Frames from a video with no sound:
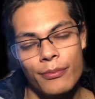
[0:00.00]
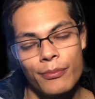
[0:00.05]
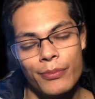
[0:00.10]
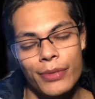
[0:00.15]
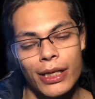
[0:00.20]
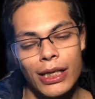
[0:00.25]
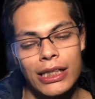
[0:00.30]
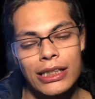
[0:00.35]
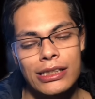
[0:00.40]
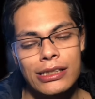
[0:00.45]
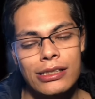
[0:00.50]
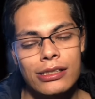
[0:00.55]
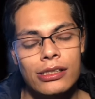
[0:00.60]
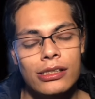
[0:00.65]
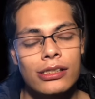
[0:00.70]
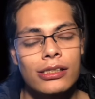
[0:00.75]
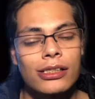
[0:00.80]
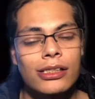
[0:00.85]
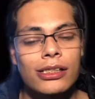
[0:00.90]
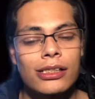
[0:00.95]
but
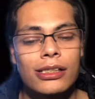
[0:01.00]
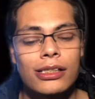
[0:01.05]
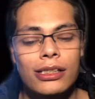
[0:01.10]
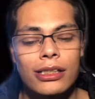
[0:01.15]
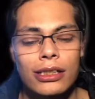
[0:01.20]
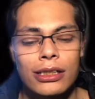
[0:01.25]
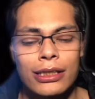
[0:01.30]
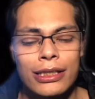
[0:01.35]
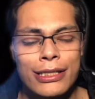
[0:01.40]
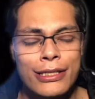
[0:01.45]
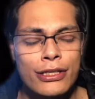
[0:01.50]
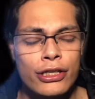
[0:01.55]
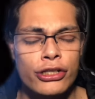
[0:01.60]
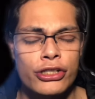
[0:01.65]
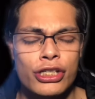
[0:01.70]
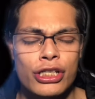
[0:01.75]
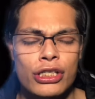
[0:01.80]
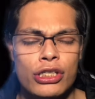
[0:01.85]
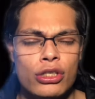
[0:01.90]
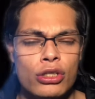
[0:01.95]
these are
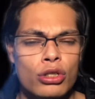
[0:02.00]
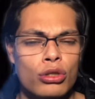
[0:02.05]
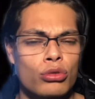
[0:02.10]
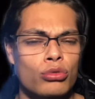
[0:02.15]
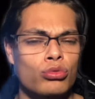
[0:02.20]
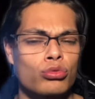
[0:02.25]
just